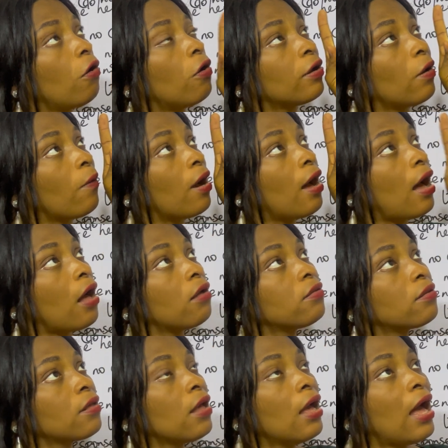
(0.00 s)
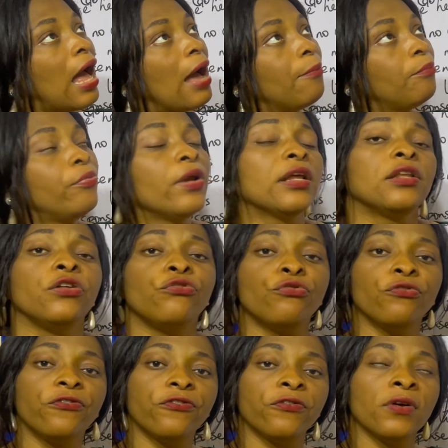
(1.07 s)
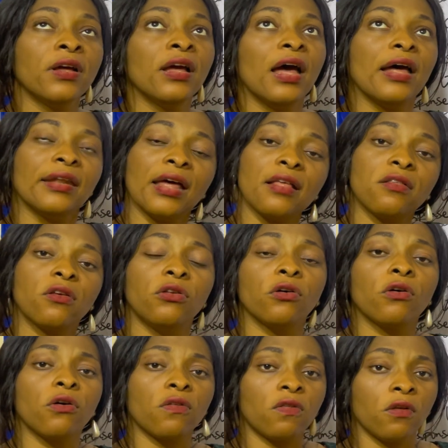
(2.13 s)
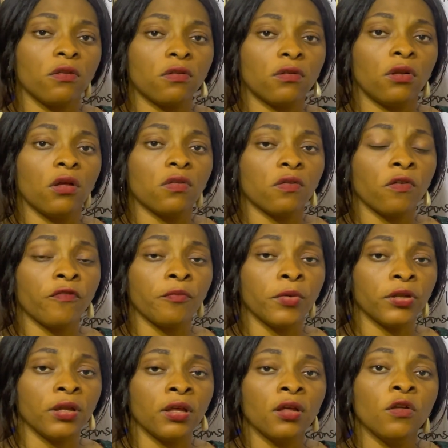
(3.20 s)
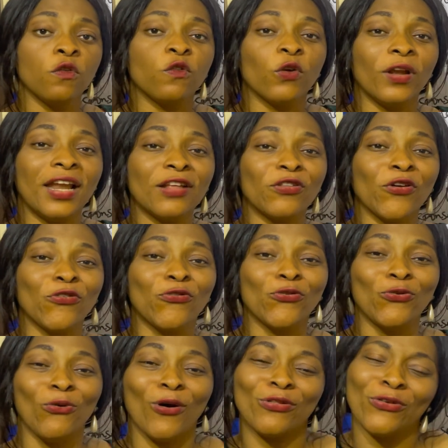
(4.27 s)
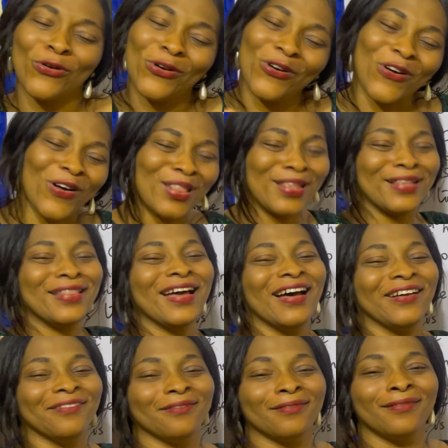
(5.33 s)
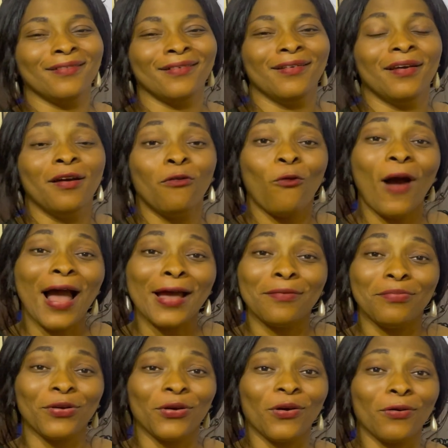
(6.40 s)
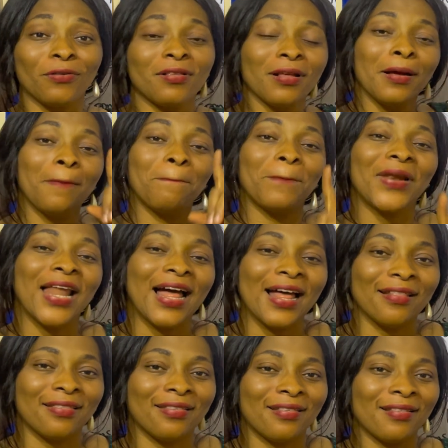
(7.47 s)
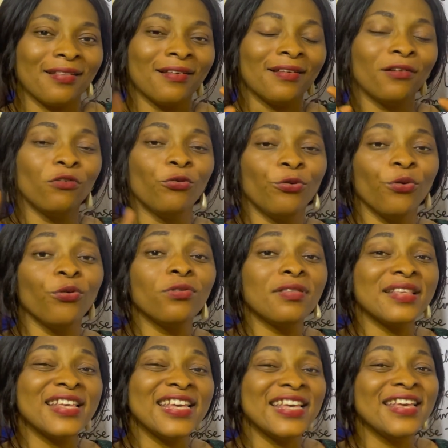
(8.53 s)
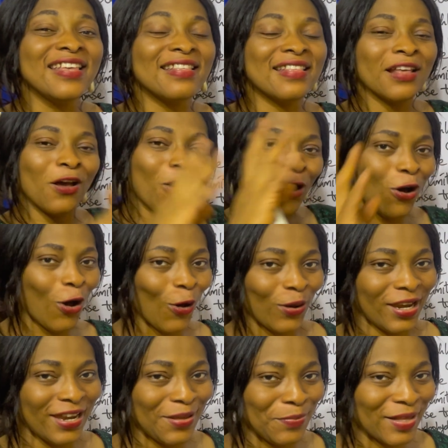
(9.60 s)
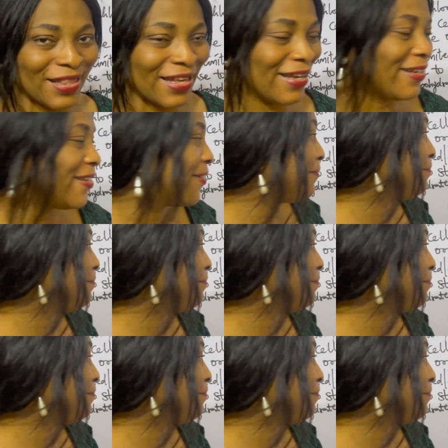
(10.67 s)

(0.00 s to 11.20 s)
on our house and break the roof, and that's going to cost us lots of money. So let us do what? Cut it down. Why? Because plants growth is unlimited.